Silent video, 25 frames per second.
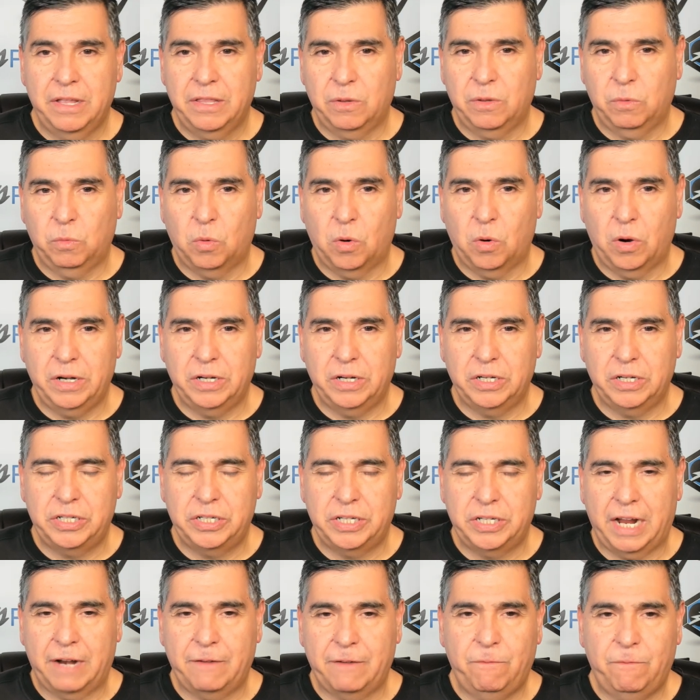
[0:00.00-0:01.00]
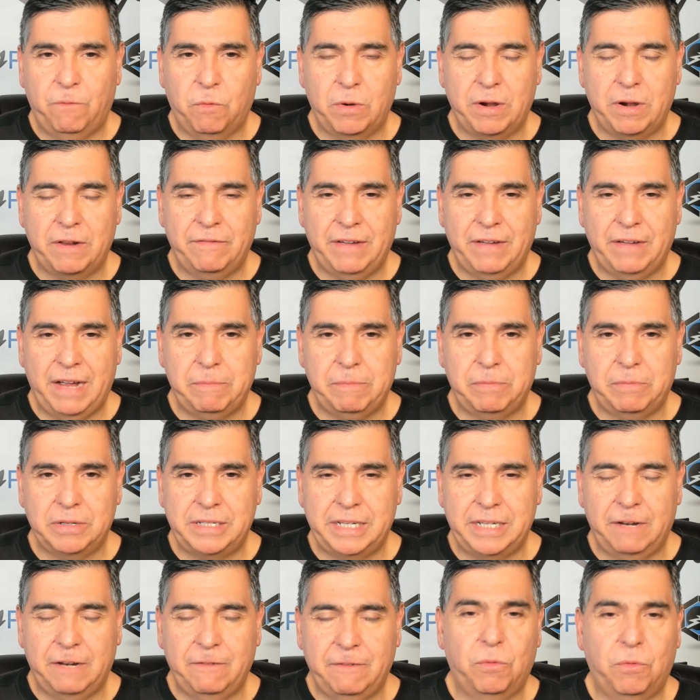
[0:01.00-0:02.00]
The Warriors shot forty-five
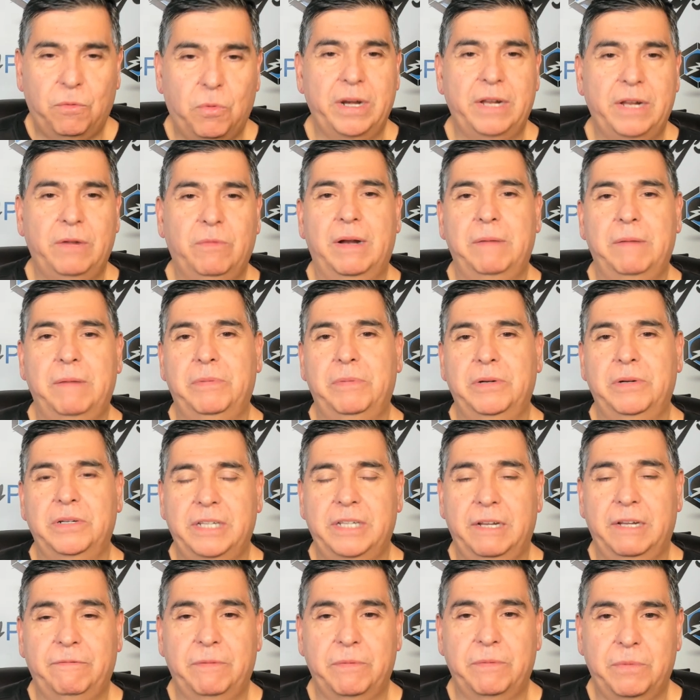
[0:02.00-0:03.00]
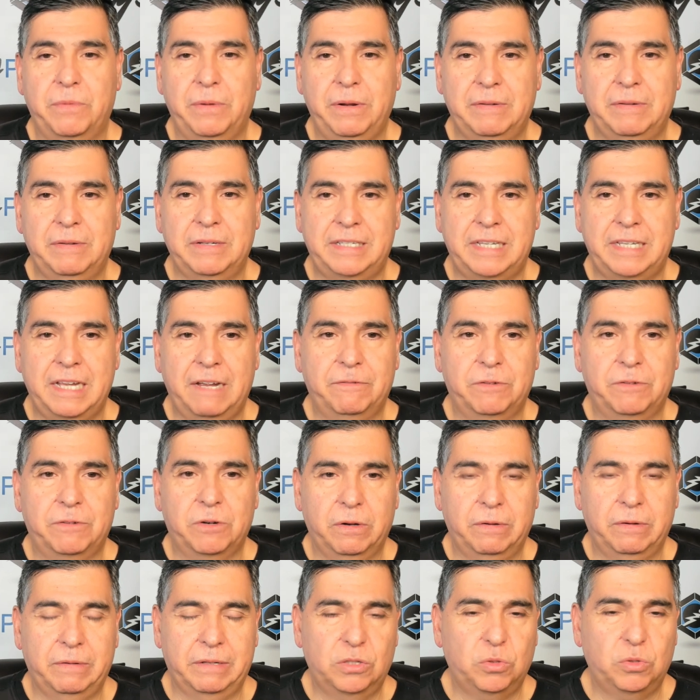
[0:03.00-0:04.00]
percent, forty-one percent from three with Steph
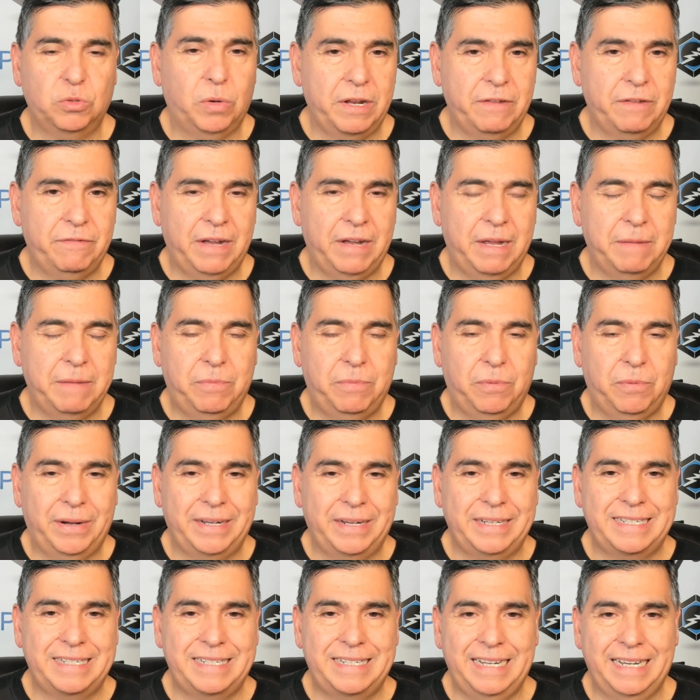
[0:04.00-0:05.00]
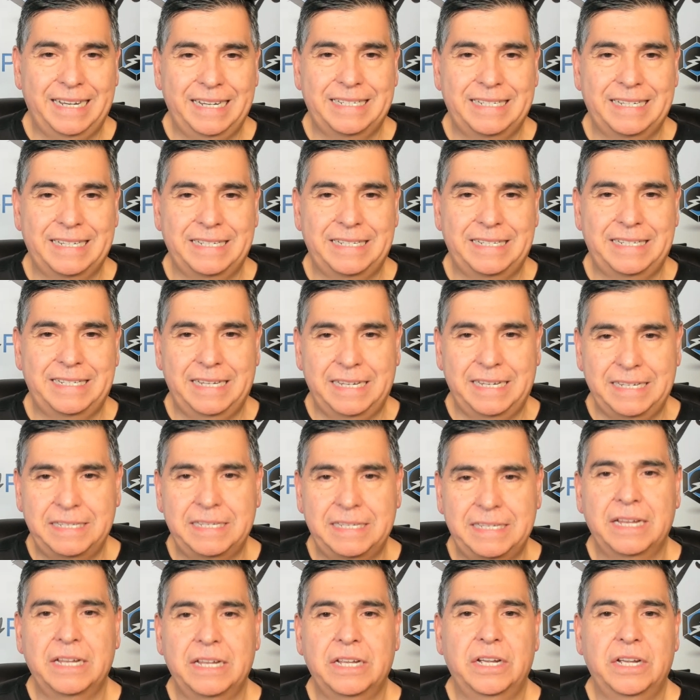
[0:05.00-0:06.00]
Curry with twenty-five point six
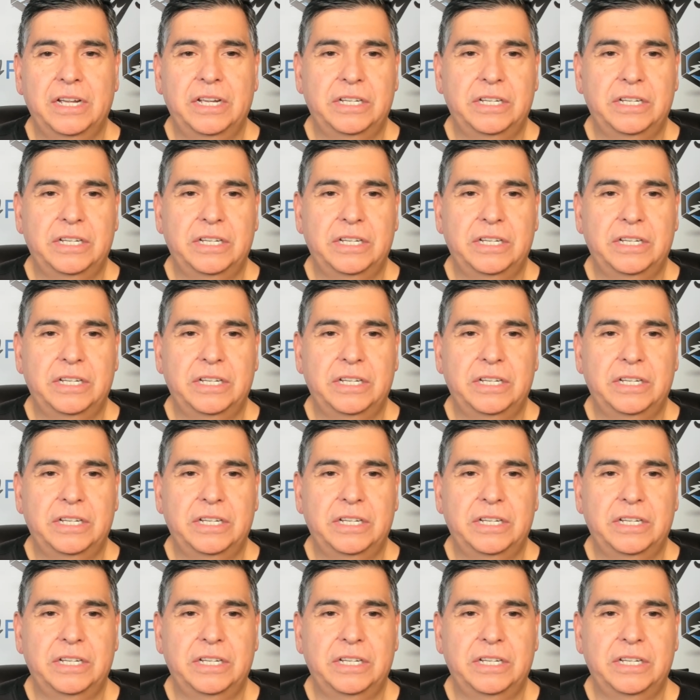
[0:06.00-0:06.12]
assists.